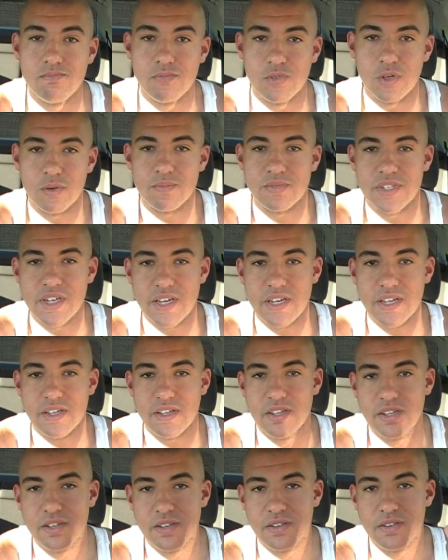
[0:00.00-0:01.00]
what I'm saying?
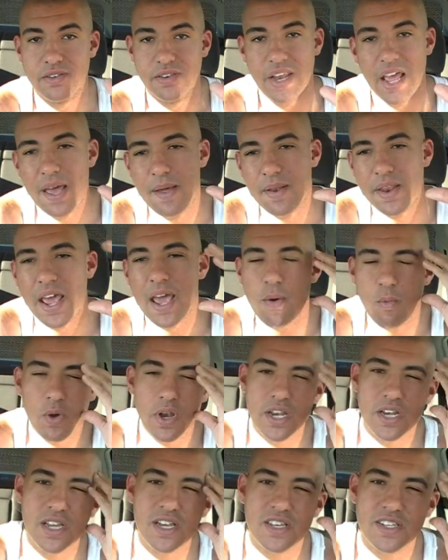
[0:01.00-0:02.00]
That
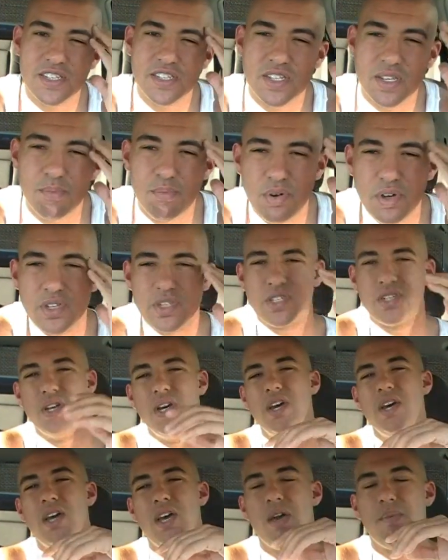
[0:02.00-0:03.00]
what it does is it puts
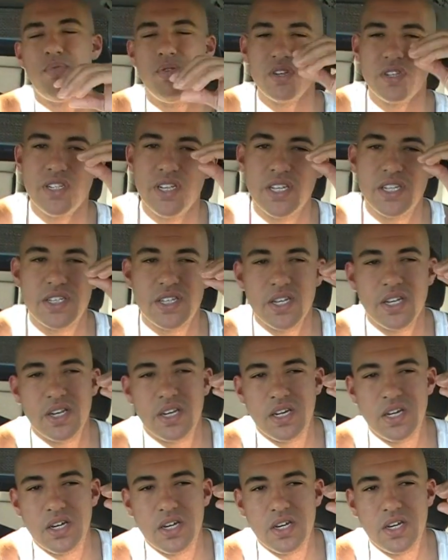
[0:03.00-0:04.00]
things in
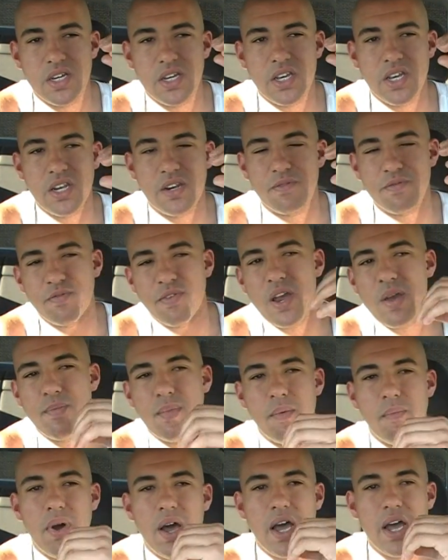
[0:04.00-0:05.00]
a frame
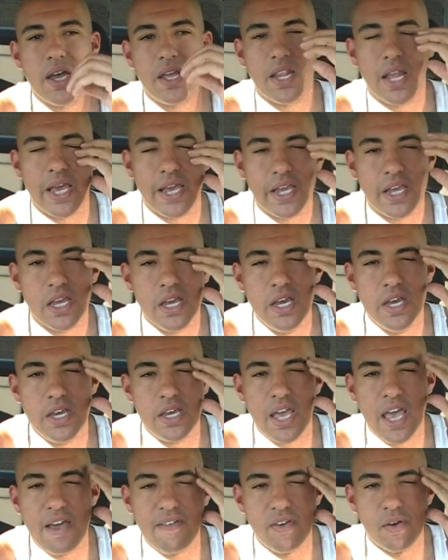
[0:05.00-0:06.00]
of mind, like
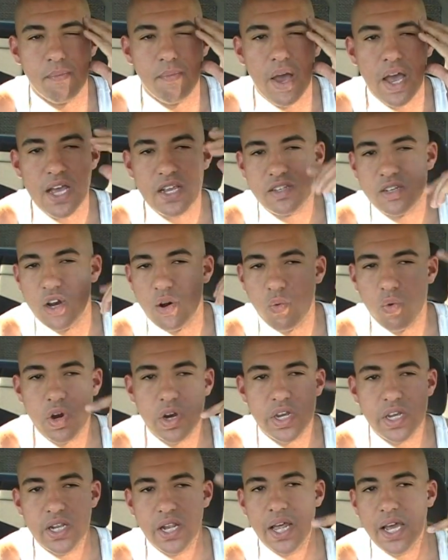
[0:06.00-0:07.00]
have your mind start
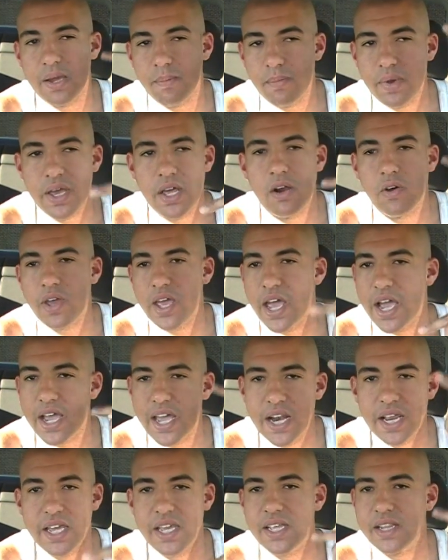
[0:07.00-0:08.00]
working like, man, okay, I
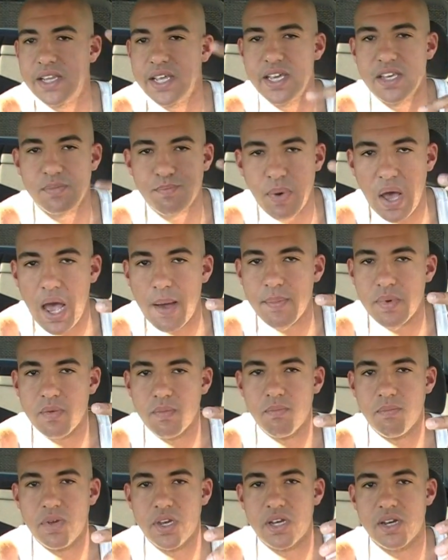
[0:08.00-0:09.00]
got to get things popping,
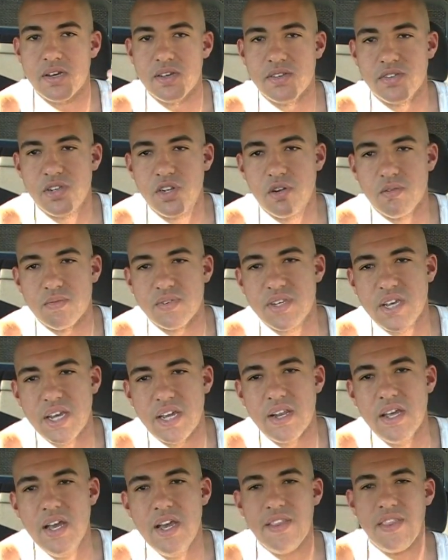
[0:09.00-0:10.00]
because you know what I'm
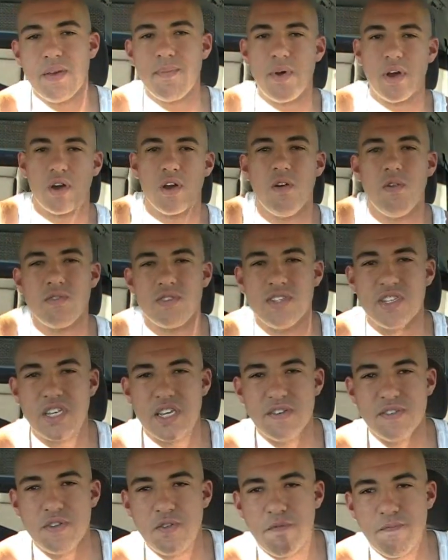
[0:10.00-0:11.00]
saying? The thing about goals is it
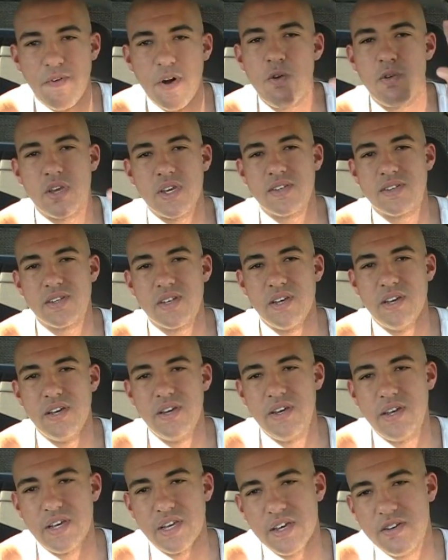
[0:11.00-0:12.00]
gives you focus.
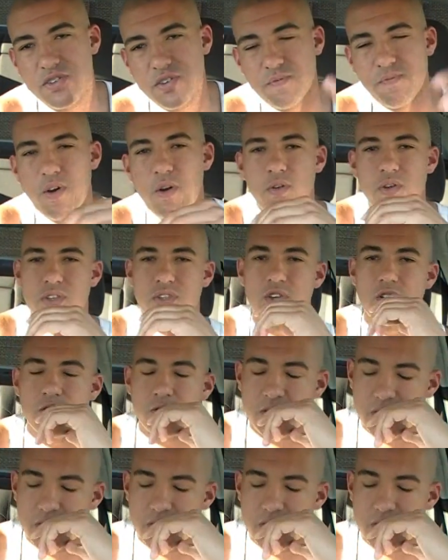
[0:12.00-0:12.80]
It gives you focus on